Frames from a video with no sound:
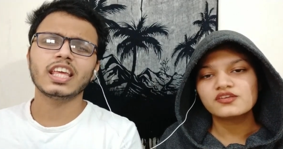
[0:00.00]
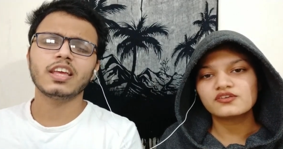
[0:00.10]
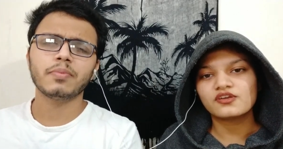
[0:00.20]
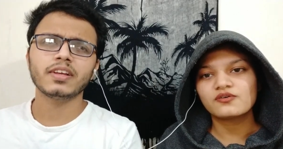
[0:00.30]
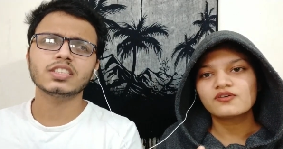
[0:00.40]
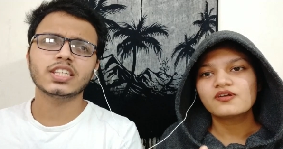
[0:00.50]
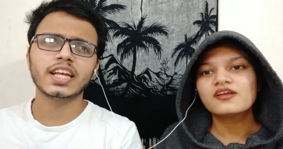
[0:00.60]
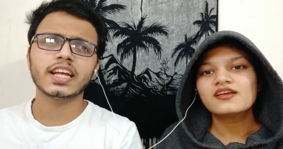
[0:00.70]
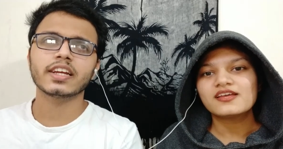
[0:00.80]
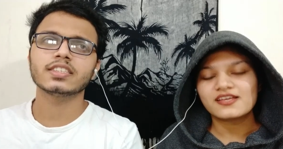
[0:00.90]
Speaker 1: Keeping you know,
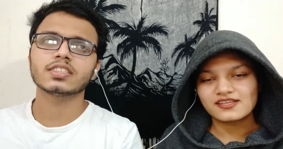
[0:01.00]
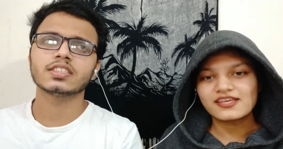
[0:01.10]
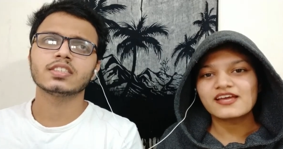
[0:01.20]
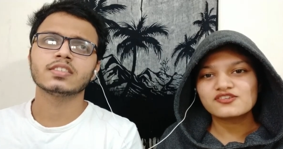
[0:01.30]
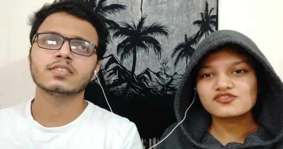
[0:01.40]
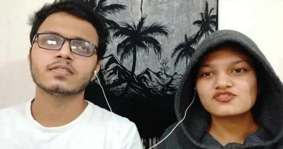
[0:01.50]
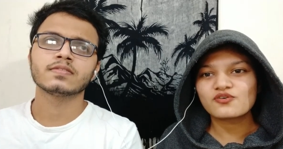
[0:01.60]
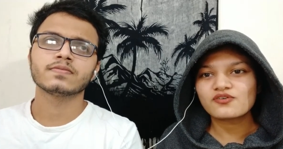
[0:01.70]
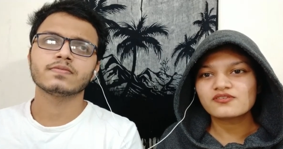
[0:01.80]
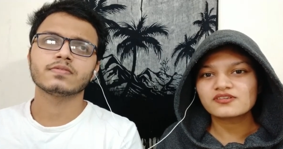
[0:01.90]
secrets. Yeah, to
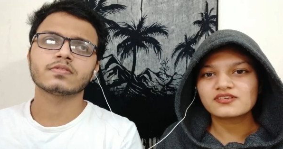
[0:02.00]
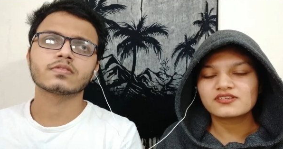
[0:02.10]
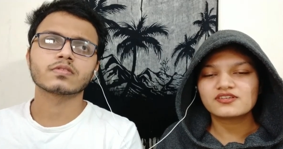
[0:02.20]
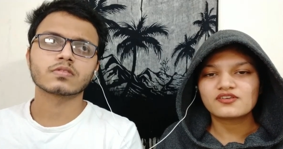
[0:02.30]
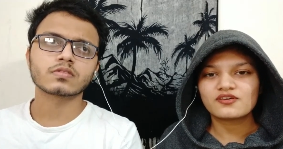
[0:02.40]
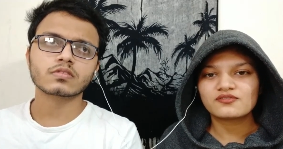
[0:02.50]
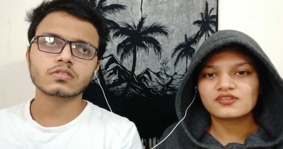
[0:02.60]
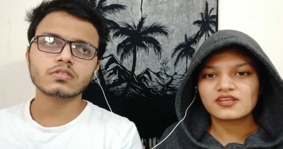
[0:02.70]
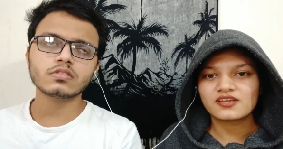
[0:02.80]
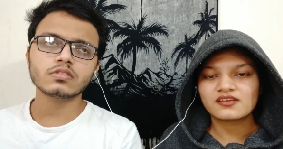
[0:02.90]
show you know
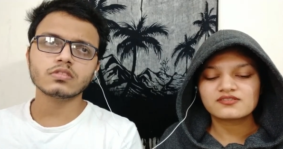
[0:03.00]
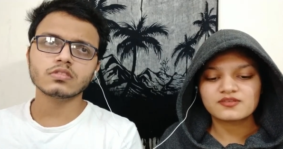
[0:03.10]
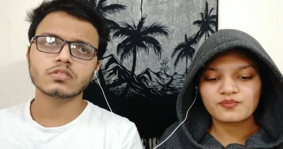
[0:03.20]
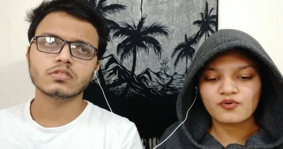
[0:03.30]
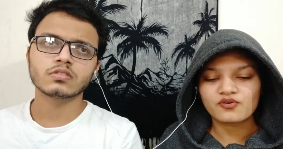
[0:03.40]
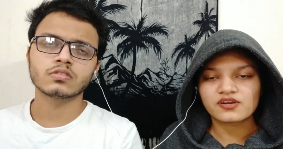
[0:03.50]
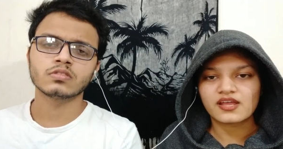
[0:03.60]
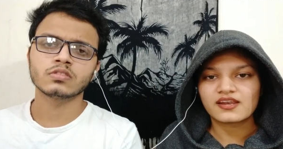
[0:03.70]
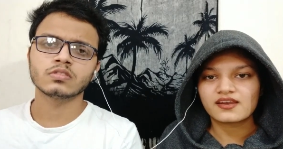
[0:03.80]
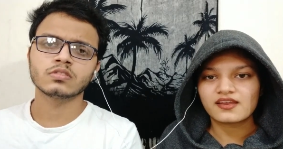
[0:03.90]
the support
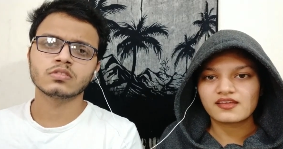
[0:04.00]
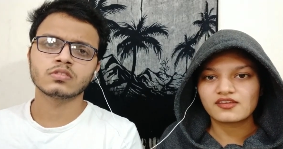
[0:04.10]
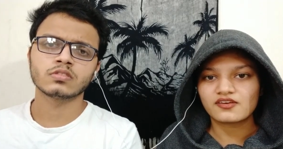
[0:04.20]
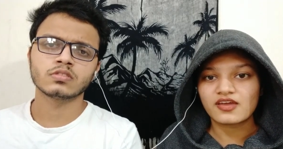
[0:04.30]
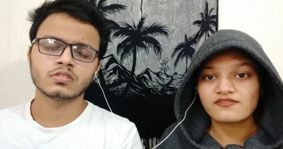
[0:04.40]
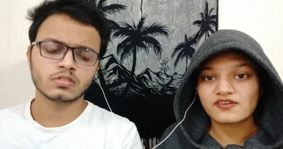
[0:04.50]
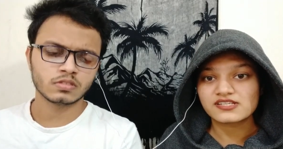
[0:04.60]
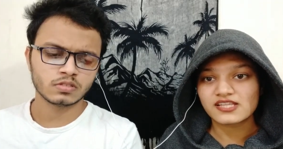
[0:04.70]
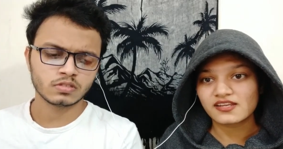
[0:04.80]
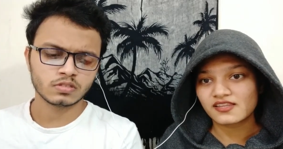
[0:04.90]
and you know
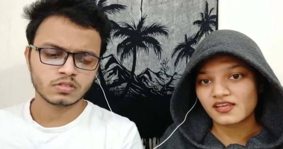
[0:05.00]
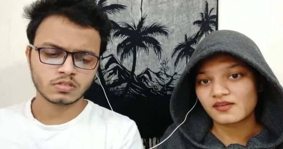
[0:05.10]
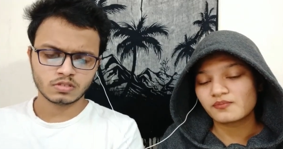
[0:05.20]
efforts that the